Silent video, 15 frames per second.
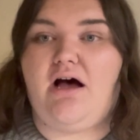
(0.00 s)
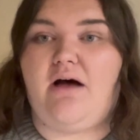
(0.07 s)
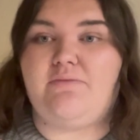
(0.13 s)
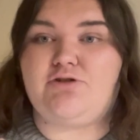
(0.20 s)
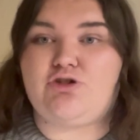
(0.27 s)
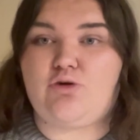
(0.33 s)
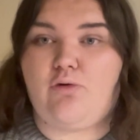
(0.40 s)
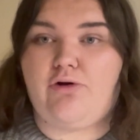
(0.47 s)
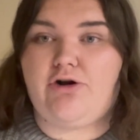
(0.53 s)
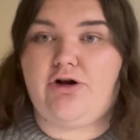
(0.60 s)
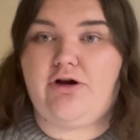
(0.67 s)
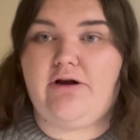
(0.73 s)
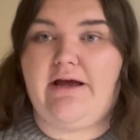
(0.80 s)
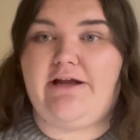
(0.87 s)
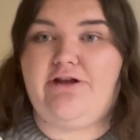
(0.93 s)

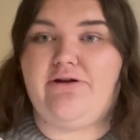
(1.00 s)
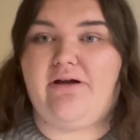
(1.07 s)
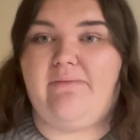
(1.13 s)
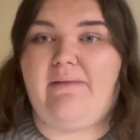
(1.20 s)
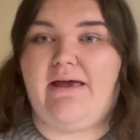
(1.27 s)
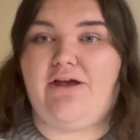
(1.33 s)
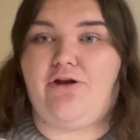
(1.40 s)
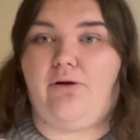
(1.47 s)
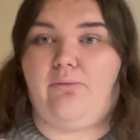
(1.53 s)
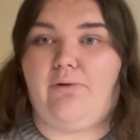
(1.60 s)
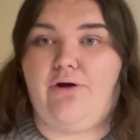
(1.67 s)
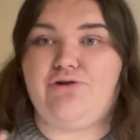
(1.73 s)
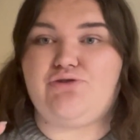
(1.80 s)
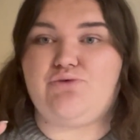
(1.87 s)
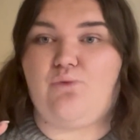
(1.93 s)
shorter, and you can make your
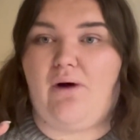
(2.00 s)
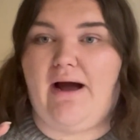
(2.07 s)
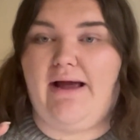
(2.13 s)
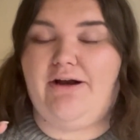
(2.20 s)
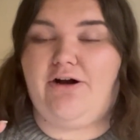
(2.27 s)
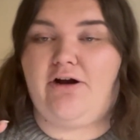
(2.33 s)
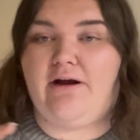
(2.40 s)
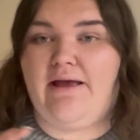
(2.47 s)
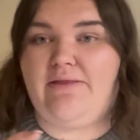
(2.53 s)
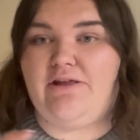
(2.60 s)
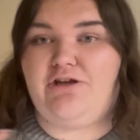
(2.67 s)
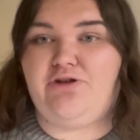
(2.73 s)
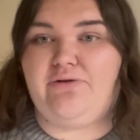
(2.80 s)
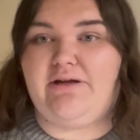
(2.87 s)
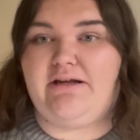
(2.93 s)
rows wider, and
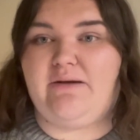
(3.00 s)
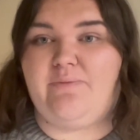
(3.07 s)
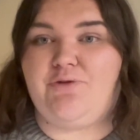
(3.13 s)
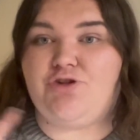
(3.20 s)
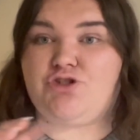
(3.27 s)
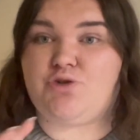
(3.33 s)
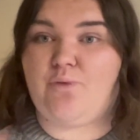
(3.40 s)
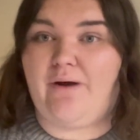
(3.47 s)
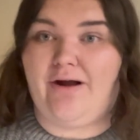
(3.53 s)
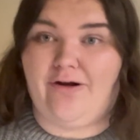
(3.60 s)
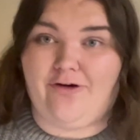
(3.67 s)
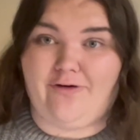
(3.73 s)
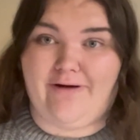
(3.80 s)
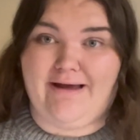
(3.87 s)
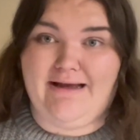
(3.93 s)
then you'll end up with a square
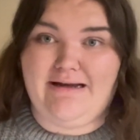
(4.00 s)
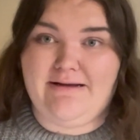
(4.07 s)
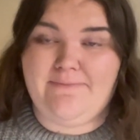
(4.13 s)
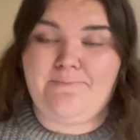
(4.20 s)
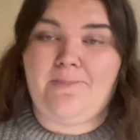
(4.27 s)
grid.